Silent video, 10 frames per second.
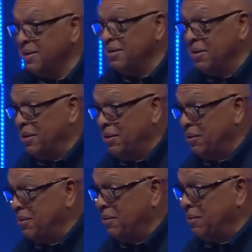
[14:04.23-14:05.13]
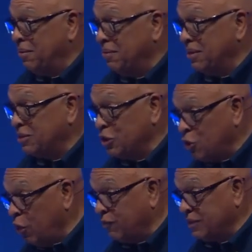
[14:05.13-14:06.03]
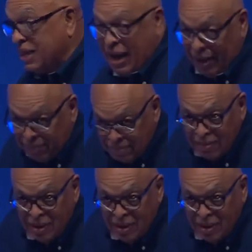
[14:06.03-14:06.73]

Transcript: you know, this is overtime.